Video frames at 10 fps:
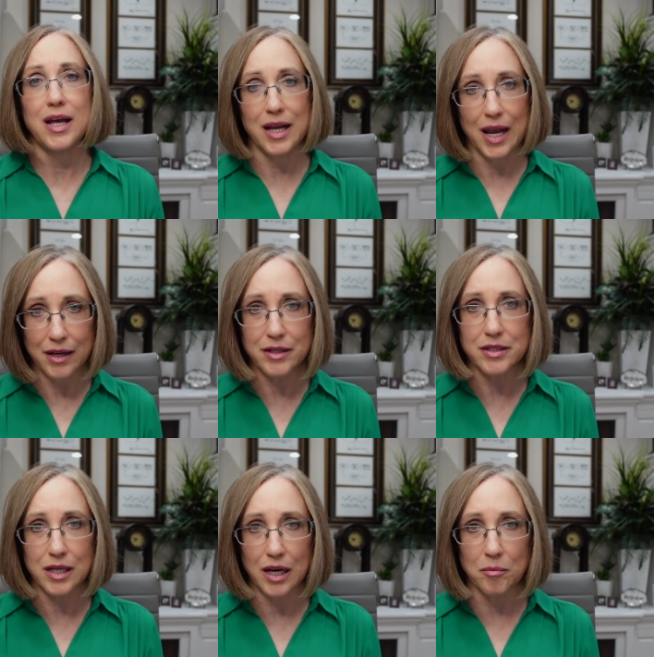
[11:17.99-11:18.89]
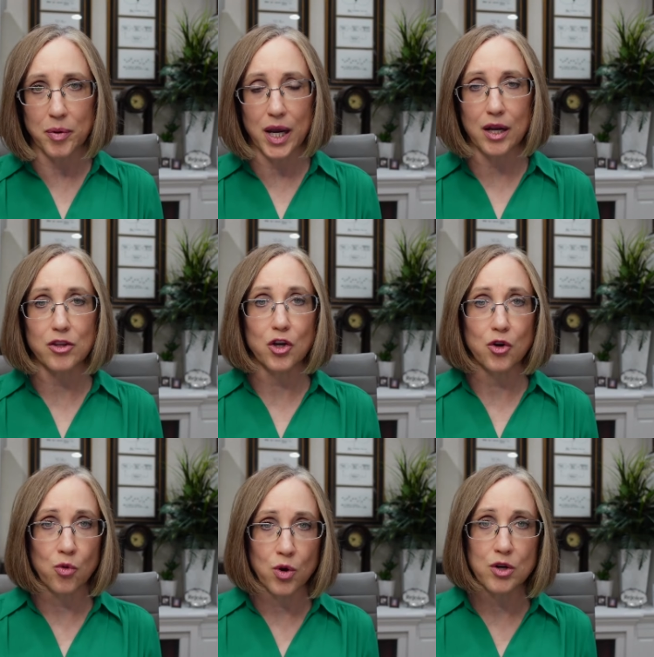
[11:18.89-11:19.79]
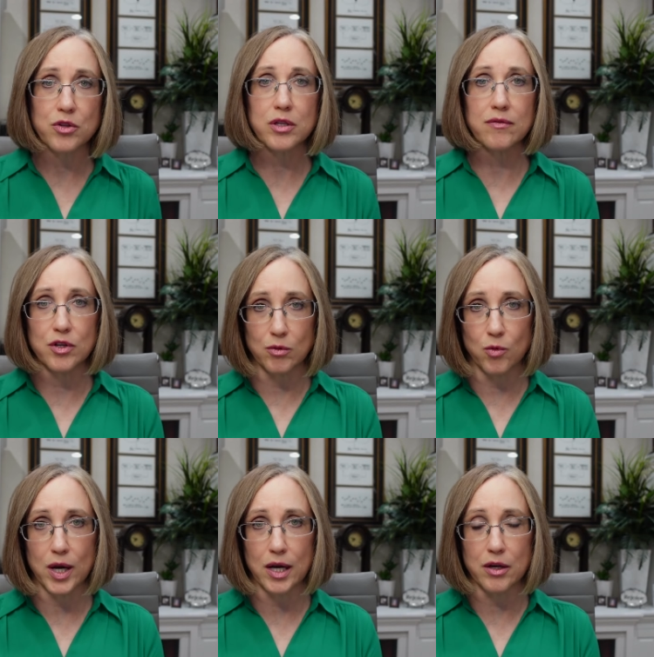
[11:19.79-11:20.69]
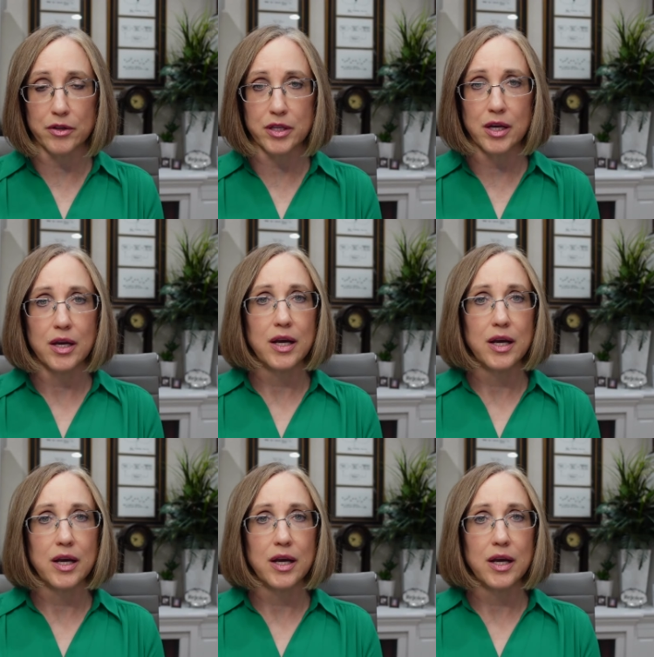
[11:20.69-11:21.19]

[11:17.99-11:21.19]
And how does it impact the growth of your wealth